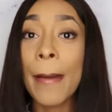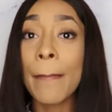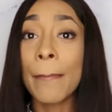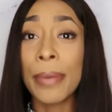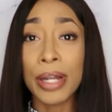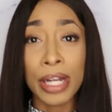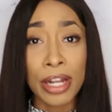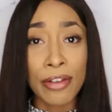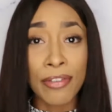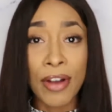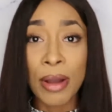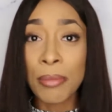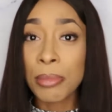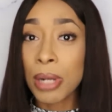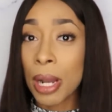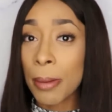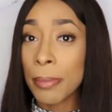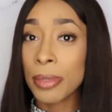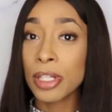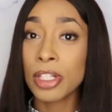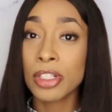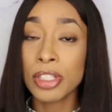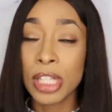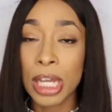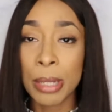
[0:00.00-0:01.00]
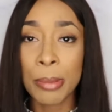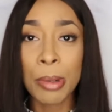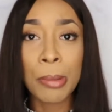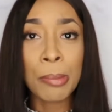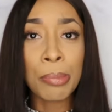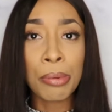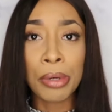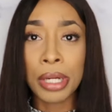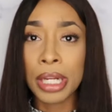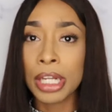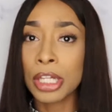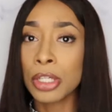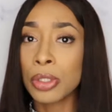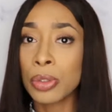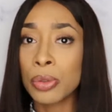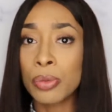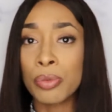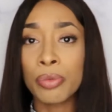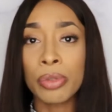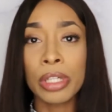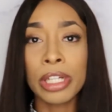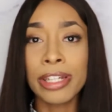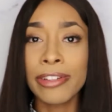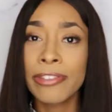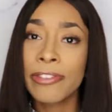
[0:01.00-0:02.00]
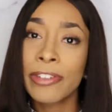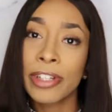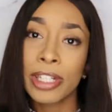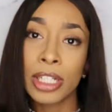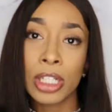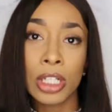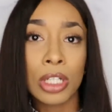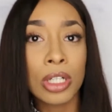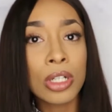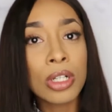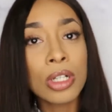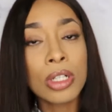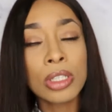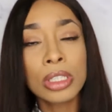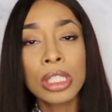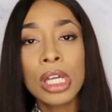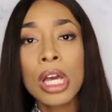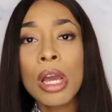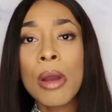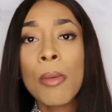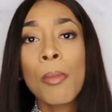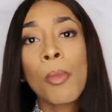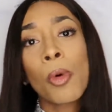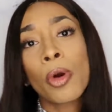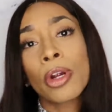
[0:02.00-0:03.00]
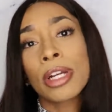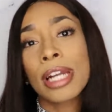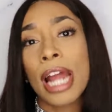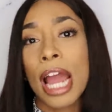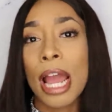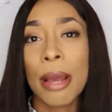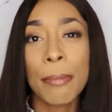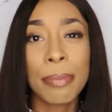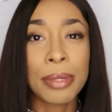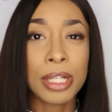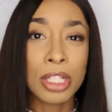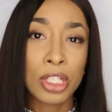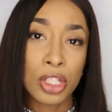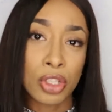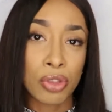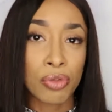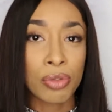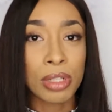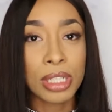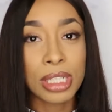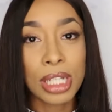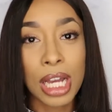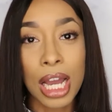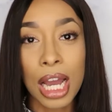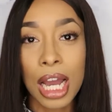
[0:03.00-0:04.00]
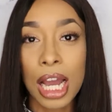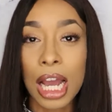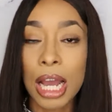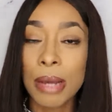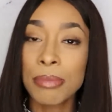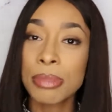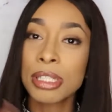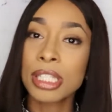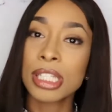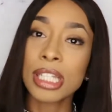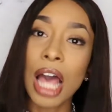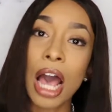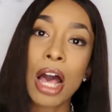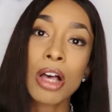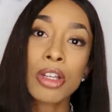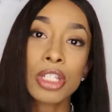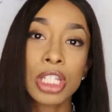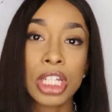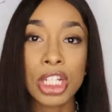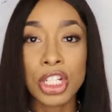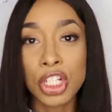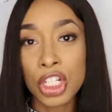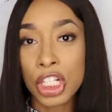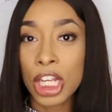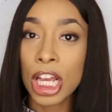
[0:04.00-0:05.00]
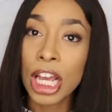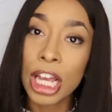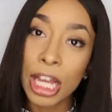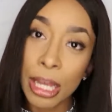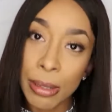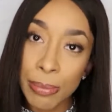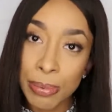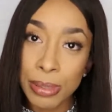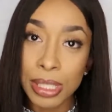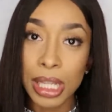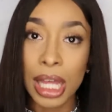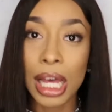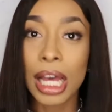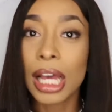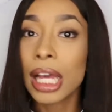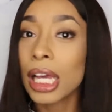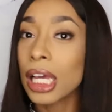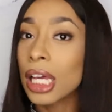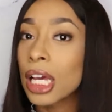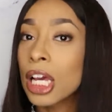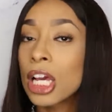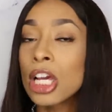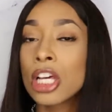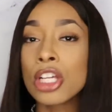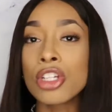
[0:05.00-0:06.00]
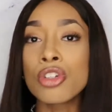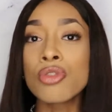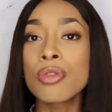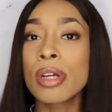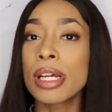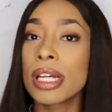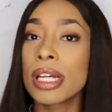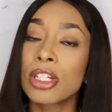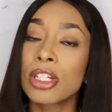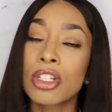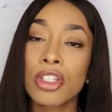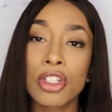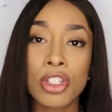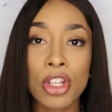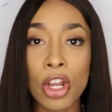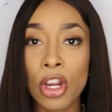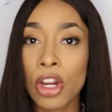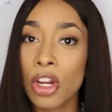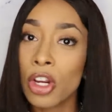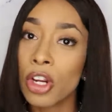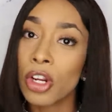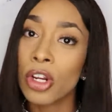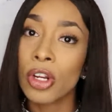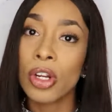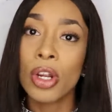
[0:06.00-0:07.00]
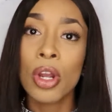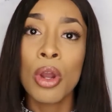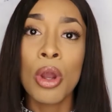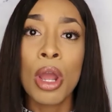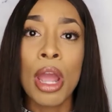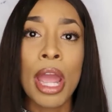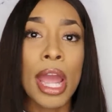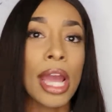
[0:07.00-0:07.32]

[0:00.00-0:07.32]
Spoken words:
But if I'm coming to your table bringing you refills, more napkins 3 times, salsa, chips, like you dessert,